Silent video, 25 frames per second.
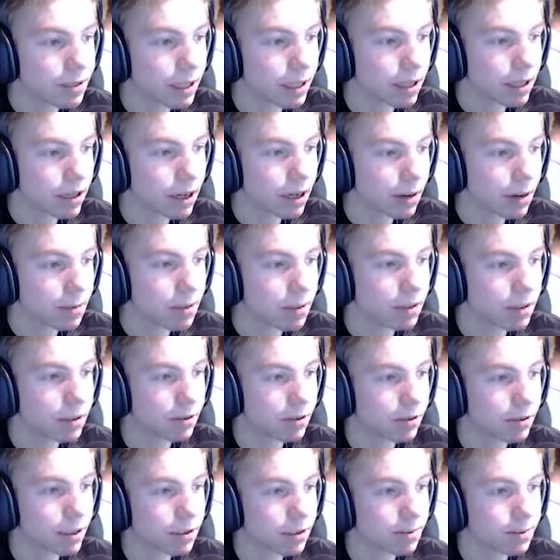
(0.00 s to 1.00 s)
comment
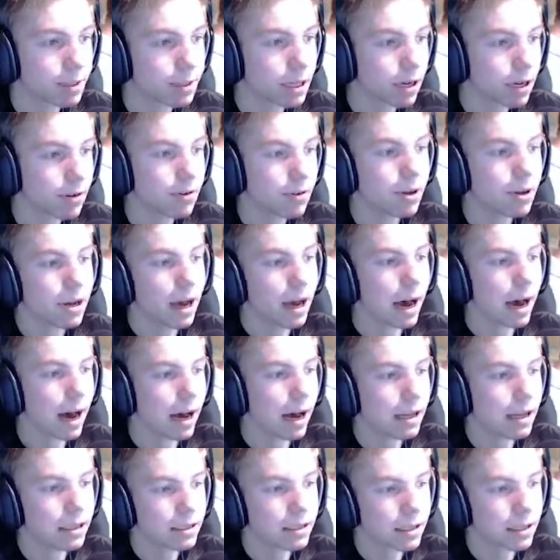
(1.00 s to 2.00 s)
on this video
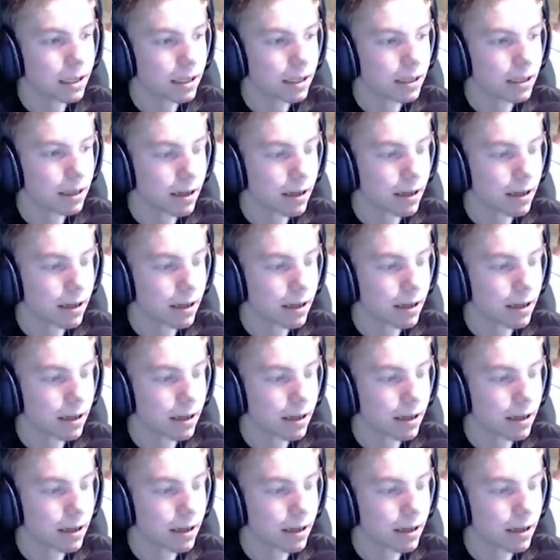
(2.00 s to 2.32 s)
and in